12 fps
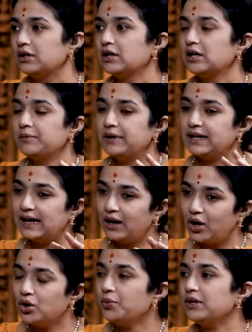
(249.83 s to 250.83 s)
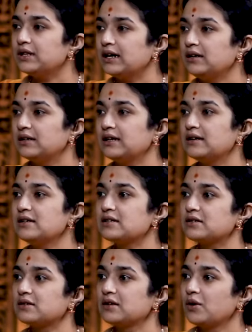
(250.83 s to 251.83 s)
But along with that, there
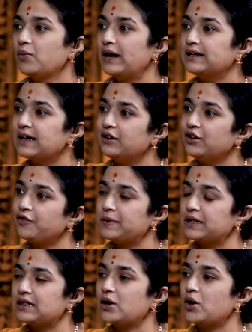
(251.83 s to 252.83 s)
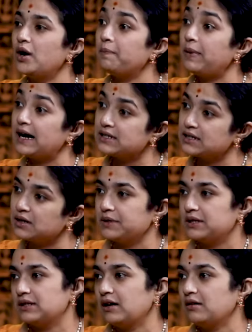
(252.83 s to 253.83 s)
is one kind of pitta called Pachaka
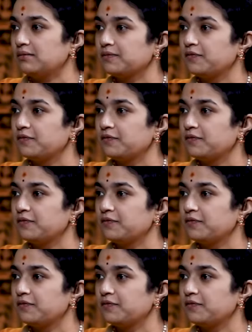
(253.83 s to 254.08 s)
pitta,